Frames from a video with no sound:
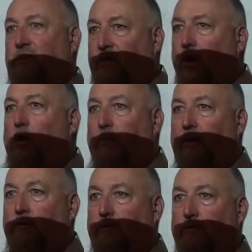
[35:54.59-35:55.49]
in a coma.
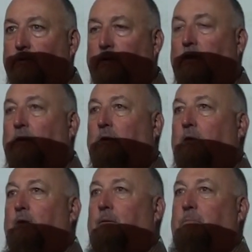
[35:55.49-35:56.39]

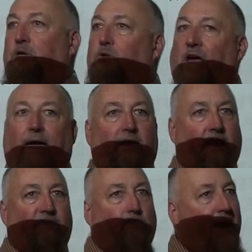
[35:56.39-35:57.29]
But you can
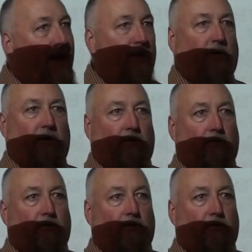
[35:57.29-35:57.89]
have a battery.